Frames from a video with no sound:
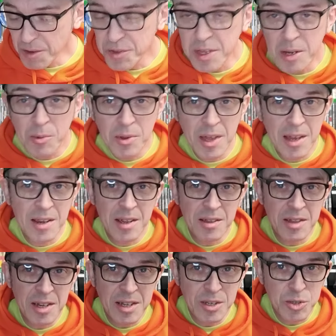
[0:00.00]
think with any
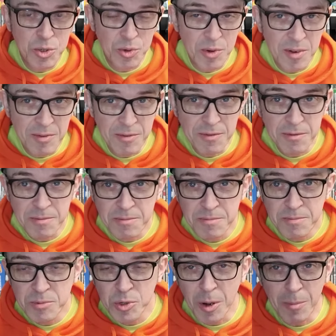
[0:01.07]
of these sort of
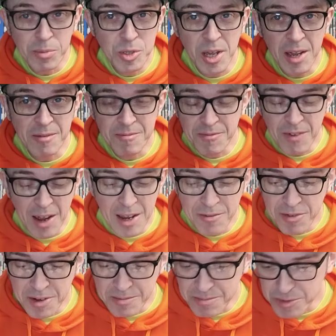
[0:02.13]
top 10
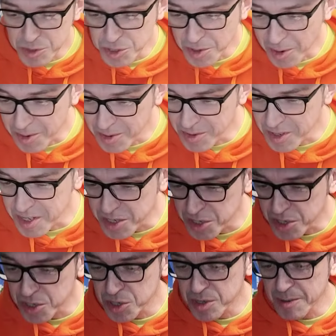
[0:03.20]
favourite style
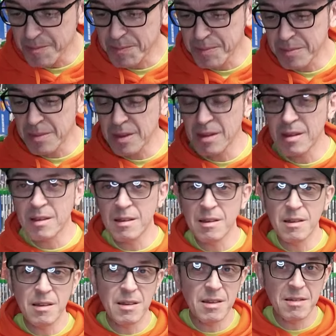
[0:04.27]
lists,
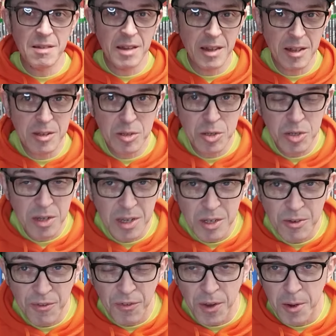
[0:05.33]
it's
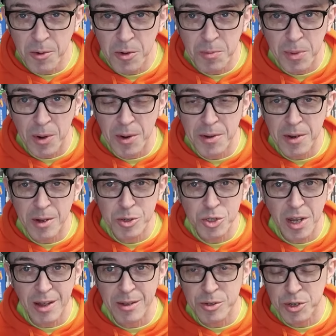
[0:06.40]
fueled by
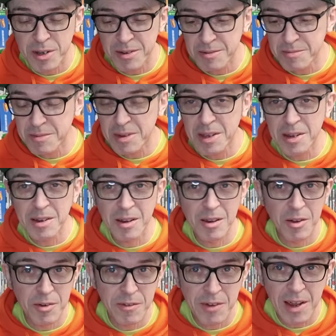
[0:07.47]
nostalgia in a
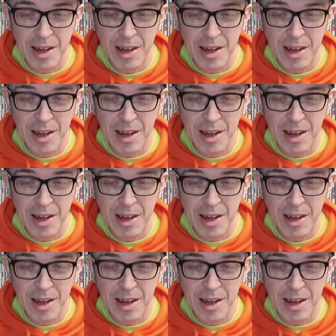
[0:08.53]
lot of